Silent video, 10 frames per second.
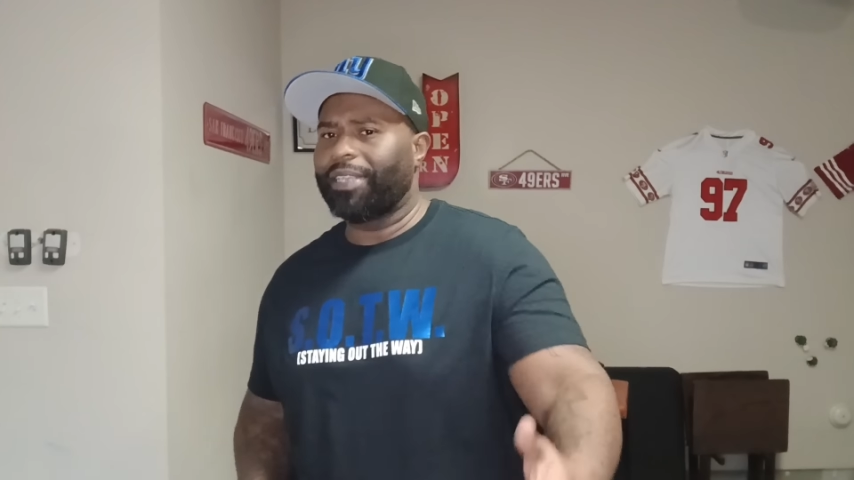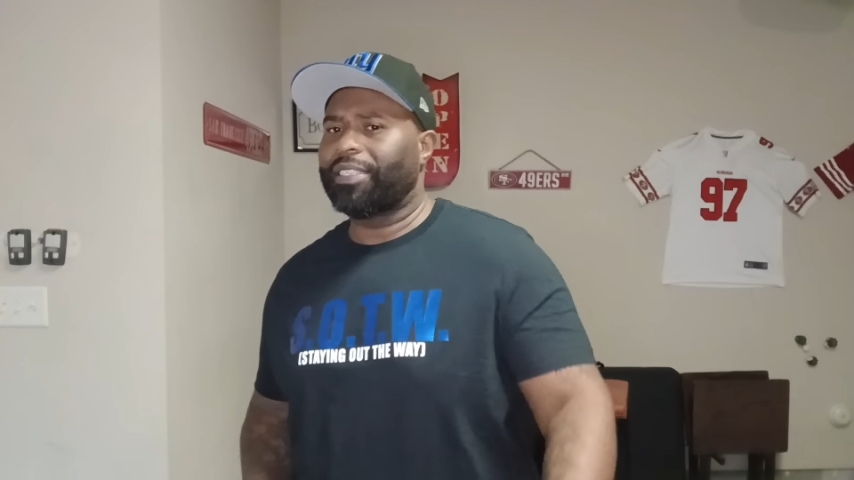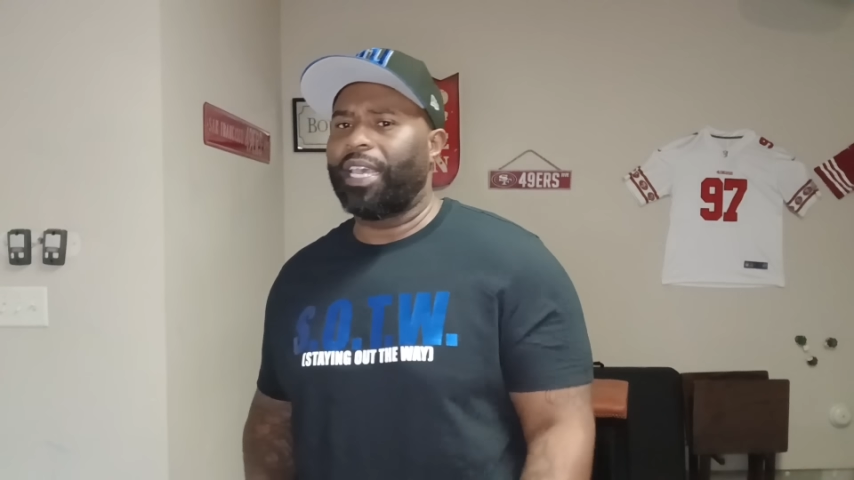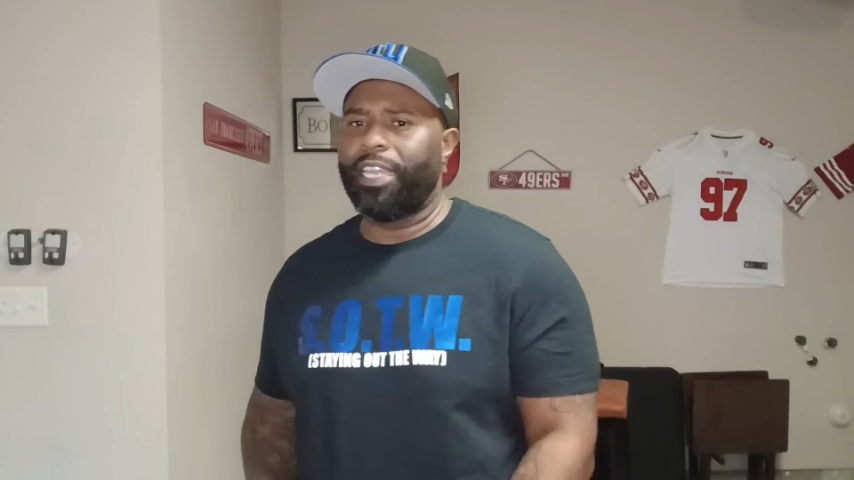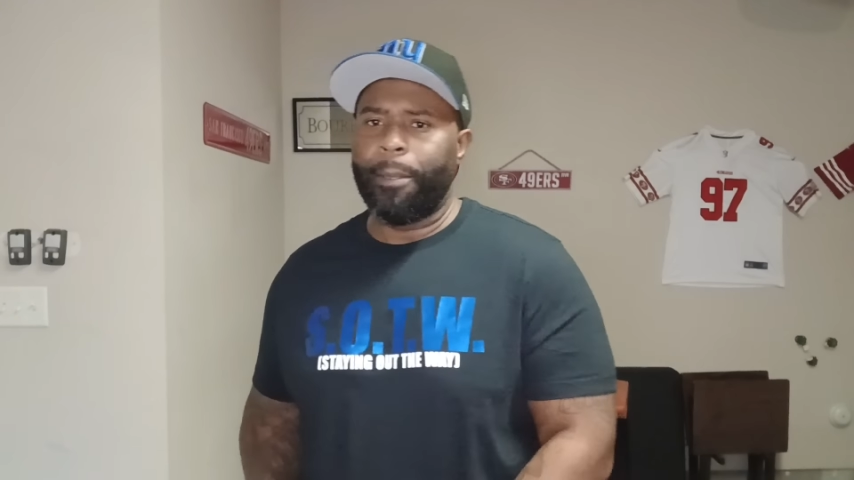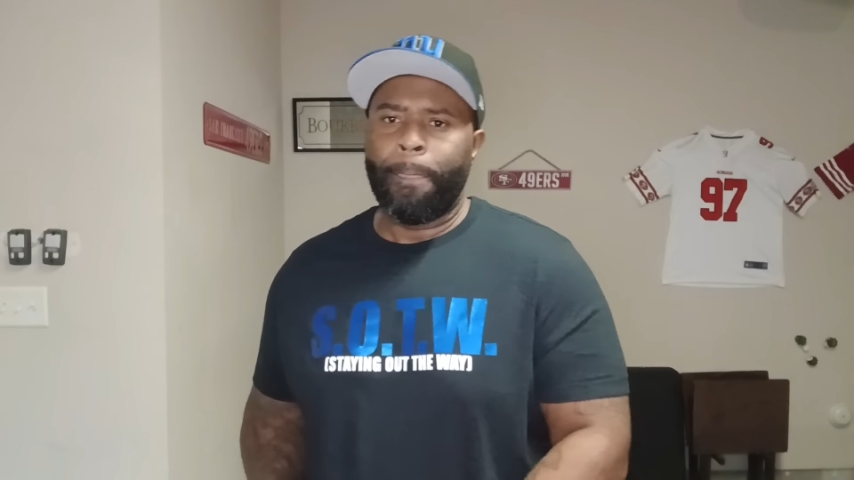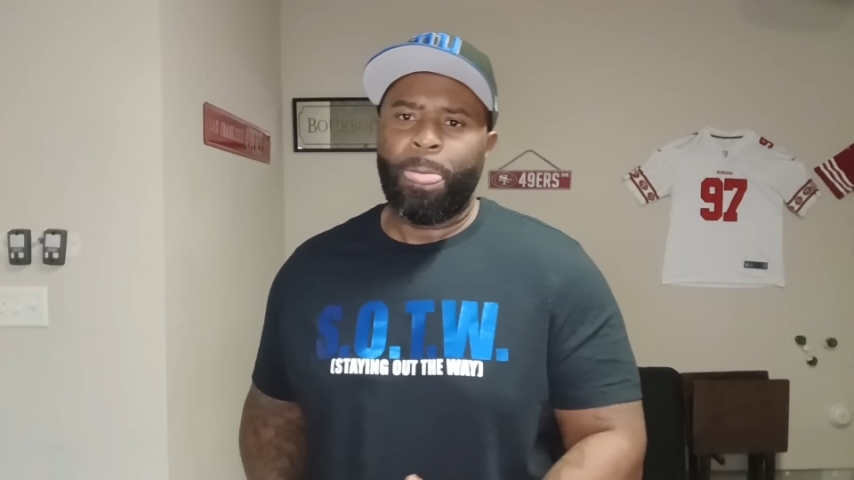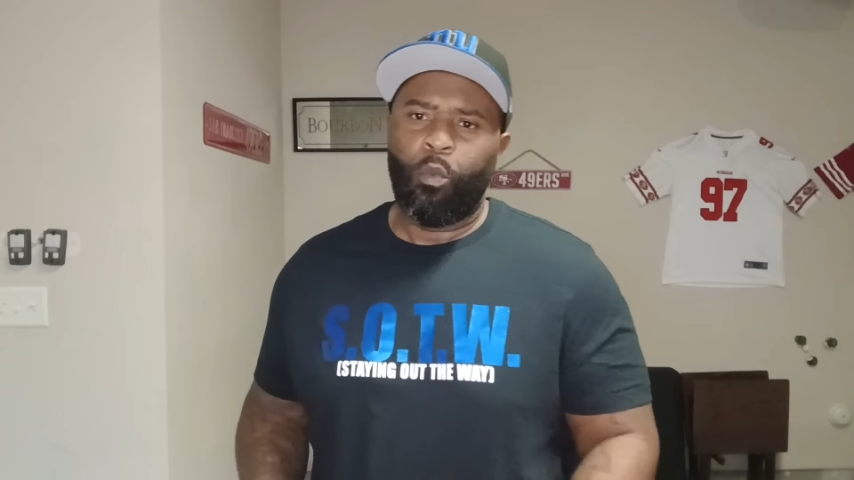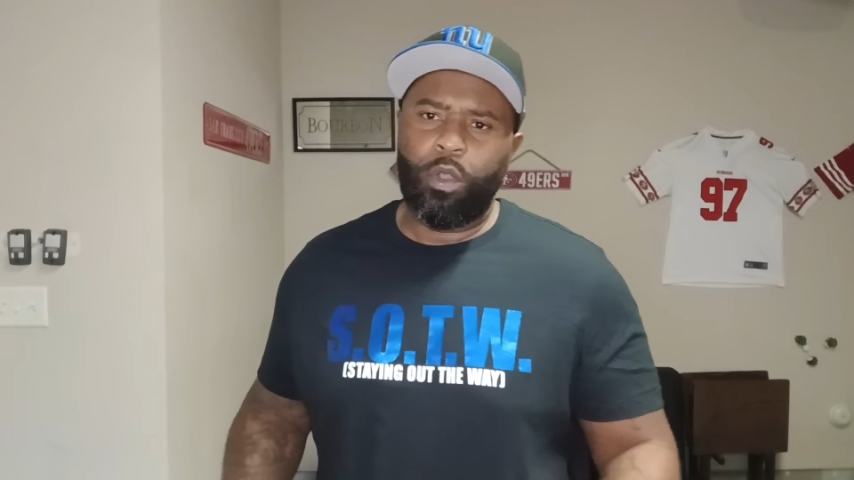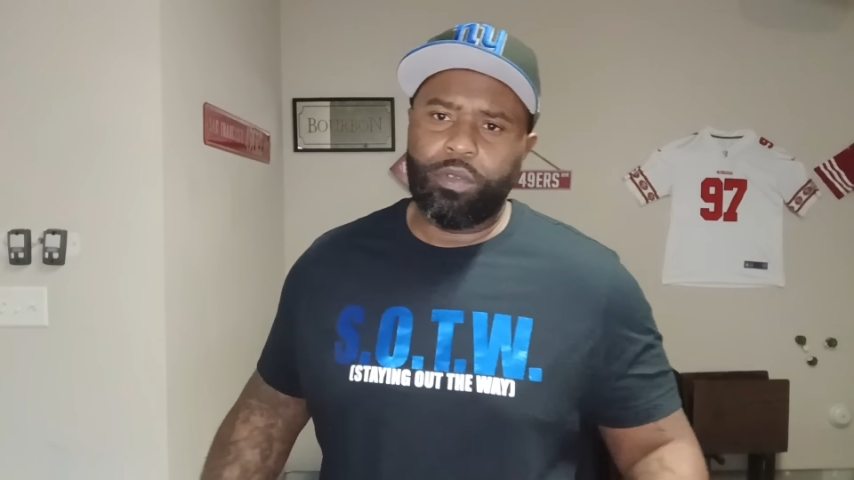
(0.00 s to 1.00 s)
celly,
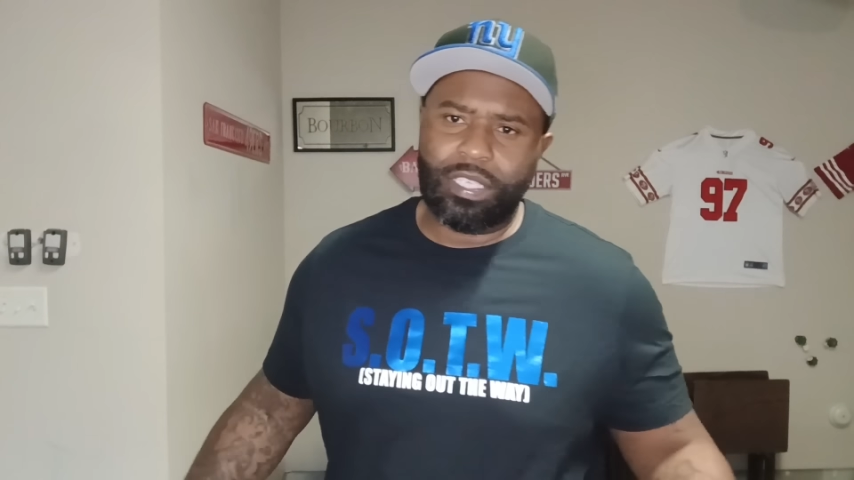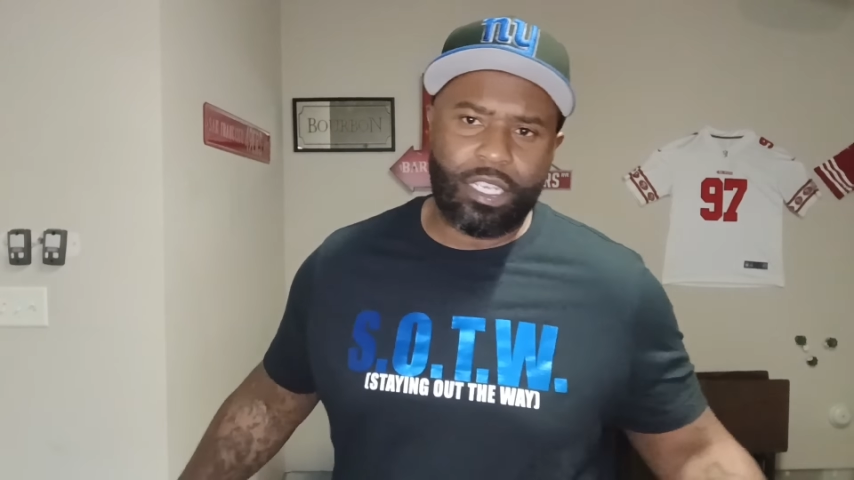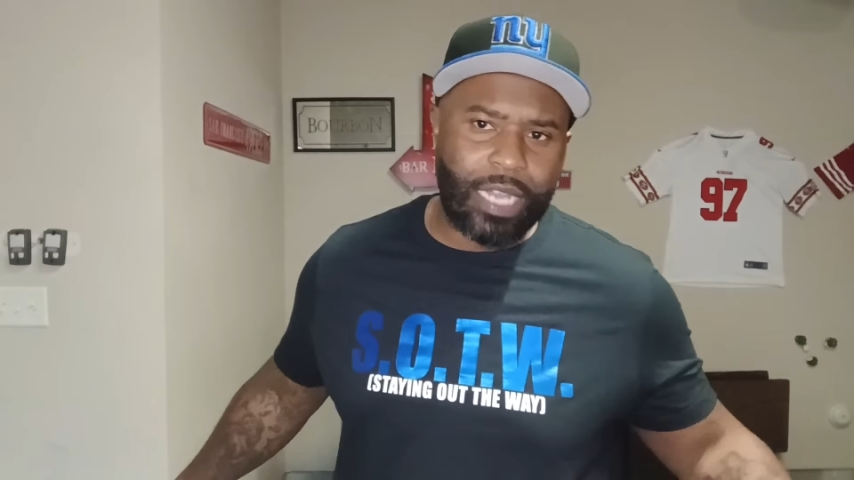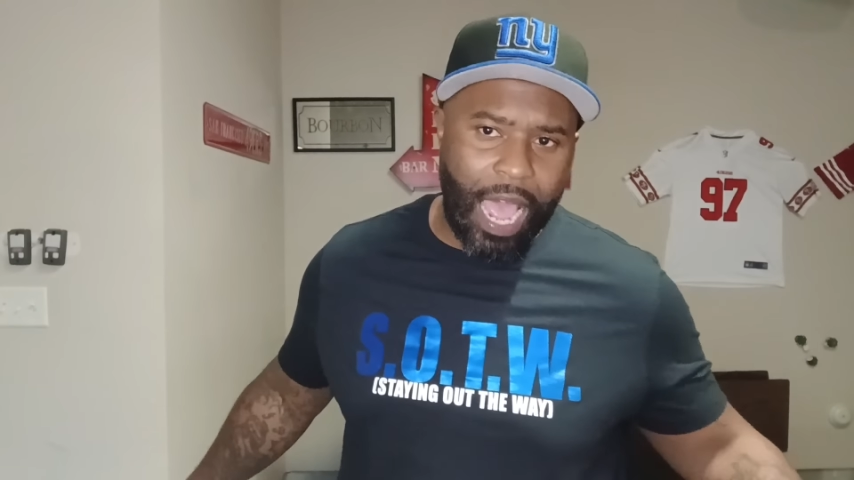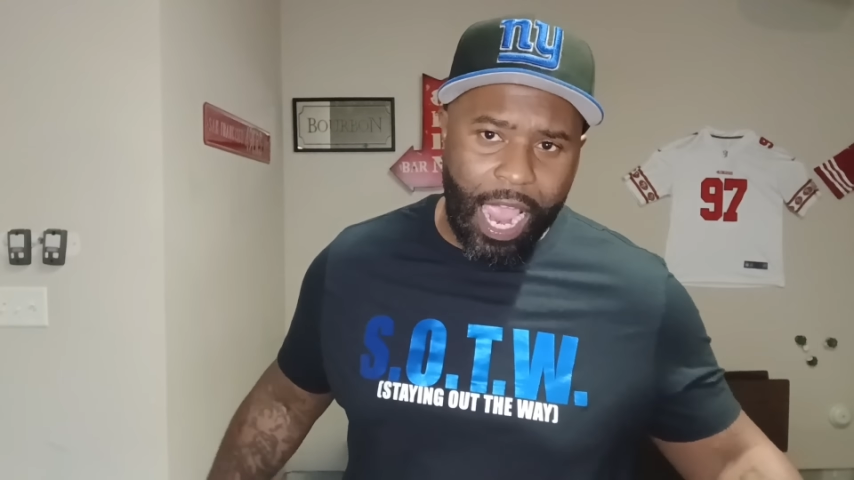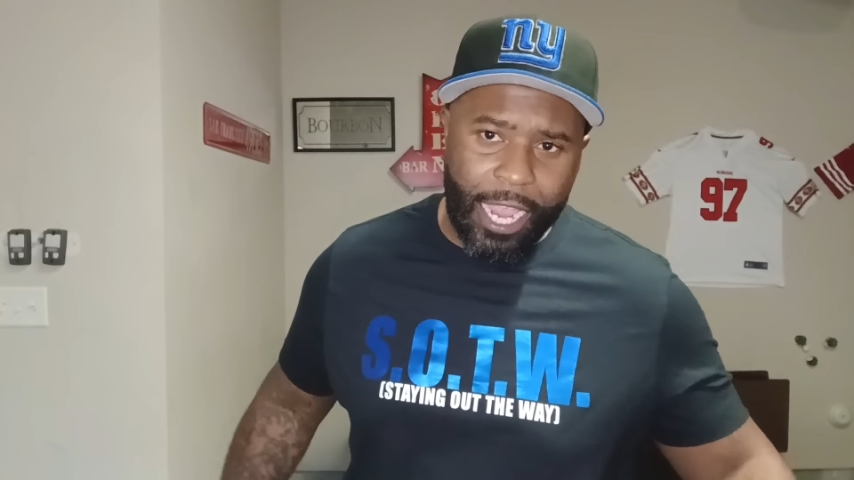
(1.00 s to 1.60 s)
we was still all